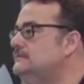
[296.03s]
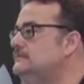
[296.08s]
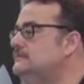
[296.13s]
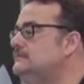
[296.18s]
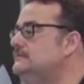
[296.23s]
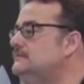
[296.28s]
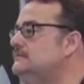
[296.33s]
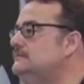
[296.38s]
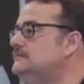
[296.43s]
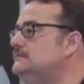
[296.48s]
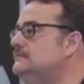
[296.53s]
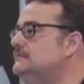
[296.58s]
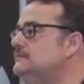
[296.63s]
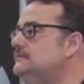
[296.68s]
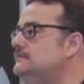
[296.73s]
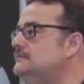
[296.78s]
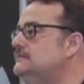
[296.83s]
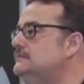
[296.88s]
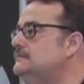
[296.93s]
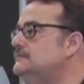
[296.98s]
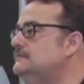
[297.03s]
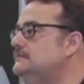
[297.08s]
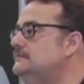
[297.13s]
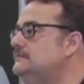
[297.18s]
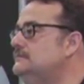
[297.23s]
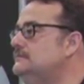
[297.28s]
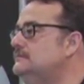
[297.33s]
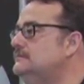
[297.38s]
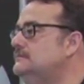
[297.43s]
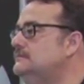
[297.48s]

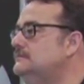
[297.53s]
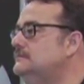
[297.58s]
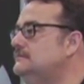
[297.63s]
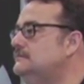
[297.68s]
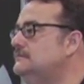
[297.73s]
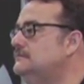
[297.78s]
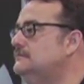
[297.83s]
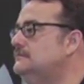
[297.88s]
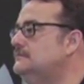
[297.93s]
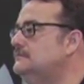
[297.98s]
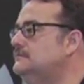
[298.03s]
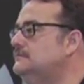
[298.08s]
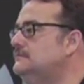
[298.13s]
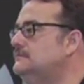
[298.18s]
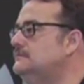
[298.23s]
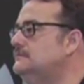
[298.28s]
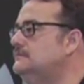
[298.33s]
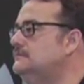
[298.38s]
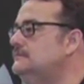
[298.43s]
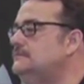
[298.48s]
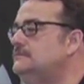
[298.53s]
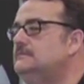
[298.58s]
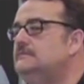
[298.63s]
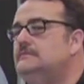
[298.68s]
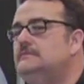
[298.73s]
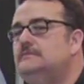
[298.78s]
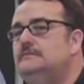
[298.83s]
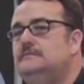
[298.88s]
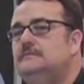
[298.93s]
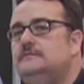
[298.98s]

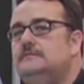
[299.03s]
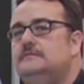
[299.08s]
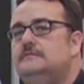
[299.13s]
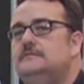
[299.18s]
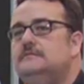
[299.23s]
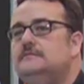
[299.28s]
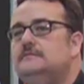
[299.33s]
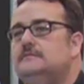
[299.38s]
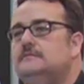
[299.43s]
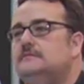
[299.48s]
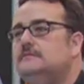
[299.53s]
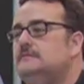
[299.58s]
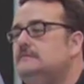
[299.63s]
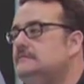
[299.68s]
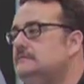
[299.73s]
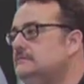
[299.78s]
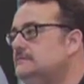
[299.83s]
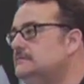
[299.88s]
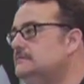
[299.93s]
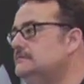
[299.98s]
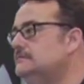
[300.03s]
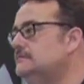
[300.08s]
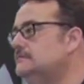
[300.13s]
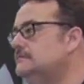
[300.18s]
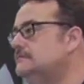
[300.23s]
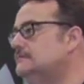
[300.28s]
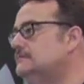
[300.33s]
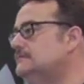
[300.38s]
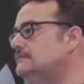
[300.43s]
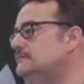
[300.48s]

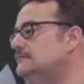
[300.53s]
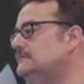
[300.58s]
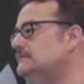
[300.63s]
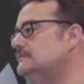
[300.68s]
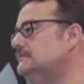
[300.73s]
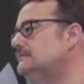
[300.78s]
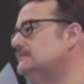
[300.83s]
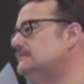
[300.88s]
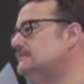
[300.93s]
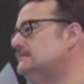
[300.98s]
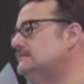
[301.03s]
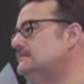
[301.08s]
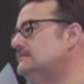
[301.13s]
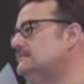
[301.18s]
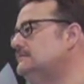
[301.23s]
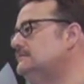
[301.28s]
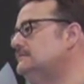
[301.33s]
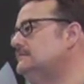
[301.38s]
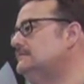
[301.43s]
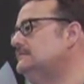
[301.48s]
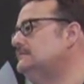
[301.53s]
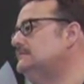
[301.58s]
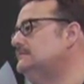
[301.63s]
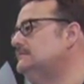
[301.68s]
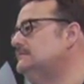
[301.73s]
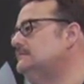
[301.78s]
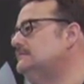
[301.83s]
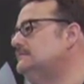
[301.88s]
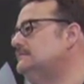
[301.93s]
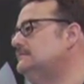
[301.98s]

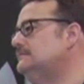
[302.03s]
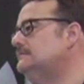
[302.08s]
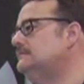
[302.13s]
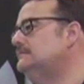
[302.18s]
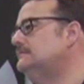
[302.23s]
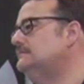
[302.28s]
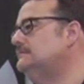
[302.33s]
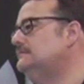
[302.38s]
[no speech]